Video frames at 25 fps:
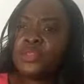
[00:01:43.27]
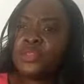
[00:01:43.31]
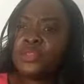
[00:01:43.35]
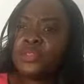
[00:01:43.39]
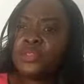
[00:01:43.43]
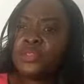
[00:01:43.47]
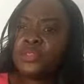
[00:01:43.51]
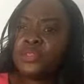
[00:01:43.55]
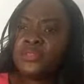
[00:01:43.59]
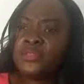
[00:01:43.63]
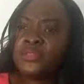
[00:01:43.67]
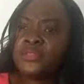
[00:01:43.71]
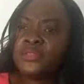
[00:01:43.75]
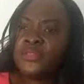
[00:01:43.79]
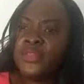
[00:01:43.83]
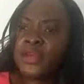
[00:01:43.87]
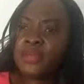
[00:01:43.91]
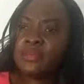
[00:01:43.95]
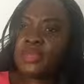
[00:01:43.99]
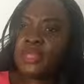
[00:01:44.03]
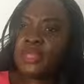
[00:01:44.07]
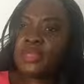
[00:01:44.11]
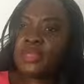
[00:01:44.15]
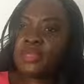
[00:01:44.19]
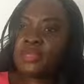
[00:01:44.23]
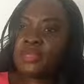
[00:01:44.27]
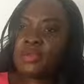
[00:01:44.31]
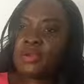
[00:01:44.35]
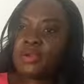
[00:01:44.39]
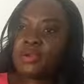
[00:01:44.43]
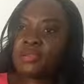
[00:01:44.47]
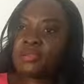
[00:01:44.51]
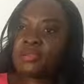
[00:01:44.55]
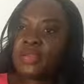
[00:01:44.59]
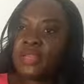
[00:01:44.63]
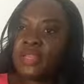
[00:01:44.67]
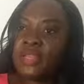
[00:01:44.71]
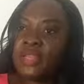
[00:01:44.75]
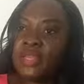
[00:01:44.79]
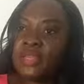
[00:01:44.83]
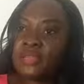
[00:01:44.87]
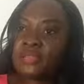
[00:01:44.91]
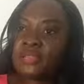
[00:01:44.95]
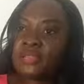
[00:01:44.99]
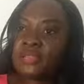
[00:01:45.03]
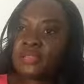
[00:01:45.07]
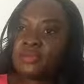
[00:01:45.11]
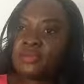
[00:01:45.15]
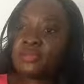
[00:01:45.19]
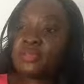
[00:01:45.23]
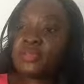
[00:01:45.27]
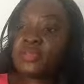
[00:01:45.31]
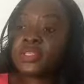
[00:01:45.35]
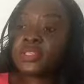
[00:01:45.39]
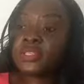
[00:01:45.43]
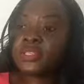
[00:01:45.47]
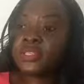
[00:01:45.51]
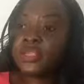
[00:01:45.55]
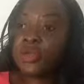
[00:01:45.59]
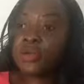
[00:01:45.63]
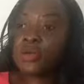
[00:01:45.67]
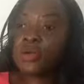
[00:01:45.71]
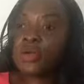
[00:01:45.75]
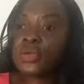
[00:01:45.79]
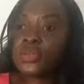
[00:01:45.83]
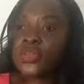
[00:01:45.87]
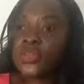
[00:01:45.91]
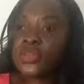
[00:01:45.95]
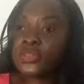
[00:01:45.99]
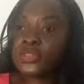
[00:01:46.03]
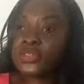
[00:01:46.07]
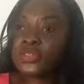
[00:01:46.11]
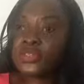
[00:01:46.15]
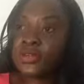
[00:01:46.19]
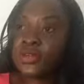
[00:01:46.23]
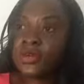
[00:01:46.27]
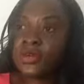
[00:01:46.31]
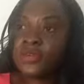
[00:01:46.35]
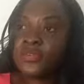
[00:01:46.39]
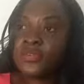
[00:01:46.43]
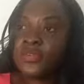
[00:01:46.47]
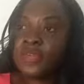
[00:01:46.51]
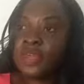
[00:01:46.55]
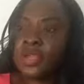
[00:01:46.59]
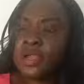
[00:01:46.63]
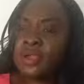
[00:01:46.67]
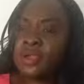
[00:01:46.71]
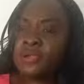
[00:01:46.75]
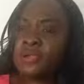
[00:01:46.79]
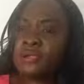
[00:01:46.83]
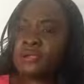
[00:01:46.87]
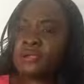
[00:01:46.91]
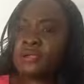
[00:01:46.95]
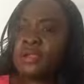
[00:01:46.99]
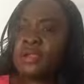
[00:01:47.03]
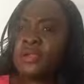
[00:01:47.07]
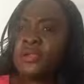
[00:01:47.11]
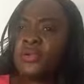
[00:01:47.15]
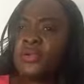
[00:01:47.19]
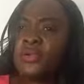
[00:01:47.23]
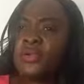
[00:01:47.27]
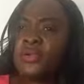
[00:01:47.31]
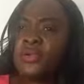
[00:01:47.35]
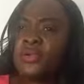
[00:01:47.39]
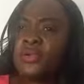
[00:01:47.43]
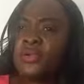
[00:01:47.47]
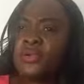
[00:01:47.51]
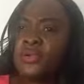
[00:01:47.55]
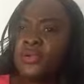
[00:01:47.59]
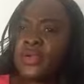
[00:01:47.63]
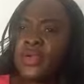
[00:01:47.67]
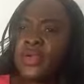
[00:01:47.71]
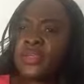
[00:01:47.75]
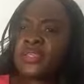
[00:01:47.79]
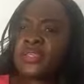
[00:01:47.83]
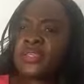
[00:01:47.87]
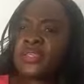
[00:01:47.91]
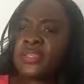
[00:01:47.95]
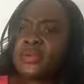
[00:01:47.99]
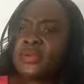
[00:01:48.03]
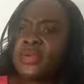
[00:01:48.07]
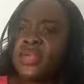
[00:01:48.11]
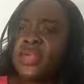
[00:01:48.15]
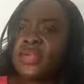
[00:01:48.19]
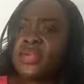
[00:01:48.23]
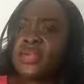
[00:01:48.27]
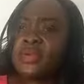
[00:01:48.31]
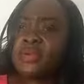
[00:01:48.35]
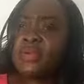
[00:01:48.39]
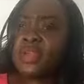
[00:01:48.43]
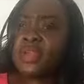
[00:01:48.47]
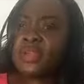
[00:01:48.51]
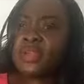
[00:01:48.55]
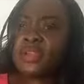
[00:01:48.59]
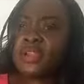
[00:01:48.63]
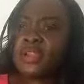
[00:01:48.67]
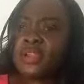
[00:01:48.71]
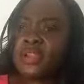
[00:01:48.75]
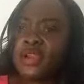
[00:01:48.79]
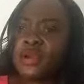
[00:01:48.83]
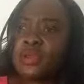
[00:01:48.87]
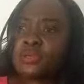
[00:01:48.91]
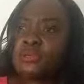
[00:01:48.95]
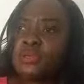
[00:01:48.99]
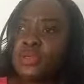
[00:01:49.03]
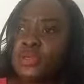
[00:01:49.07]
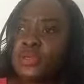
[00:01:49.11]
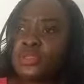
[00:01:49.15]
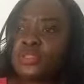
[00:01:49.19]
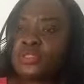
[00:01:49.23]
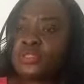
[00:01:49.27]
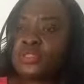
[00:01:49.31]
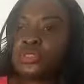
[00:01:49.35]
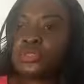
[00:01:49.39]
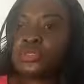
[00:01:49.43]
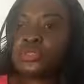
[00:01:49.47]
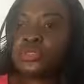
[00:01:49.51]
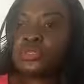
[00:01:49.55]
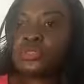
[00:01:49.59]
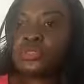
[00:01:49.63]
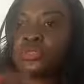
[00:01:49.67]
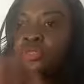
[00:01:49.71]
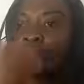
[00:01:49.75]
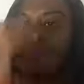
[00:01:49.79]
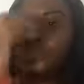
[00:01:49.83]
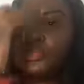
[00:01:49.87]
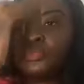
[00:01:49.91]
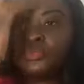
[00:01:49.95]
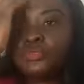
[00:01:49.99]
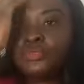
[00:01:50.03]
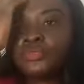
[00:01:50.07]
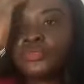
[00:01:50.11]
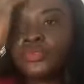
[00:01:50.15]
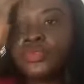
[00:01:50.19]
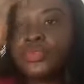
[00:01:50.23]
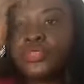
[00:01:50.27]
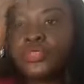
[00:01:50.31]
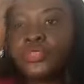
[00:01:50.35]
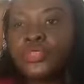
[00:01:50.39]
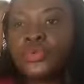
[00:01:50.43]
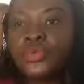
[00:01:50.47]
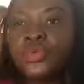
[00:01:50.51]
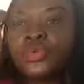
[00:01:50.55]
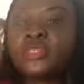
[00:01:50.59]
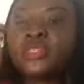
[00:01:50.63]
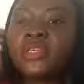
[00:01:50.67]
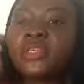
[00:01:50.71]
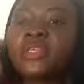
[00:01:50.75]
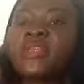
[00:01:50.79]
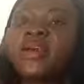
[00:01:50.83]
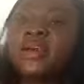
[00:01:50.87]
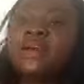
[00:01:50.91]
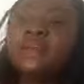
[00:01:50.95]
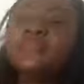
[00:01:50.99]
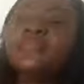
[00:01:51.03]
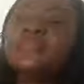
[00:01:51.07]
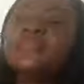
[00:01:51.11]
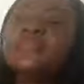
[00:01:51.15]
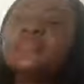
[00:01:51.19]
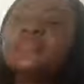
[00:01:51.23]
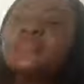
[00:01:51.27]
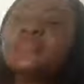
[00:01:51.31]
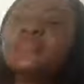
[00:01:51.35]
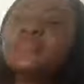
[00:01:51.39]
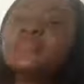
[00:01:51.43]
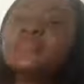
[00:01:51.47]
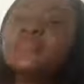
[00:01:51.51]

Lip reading: to the family of the late Musawo Proskovia, who passed away in America, Boston. She was a nurse.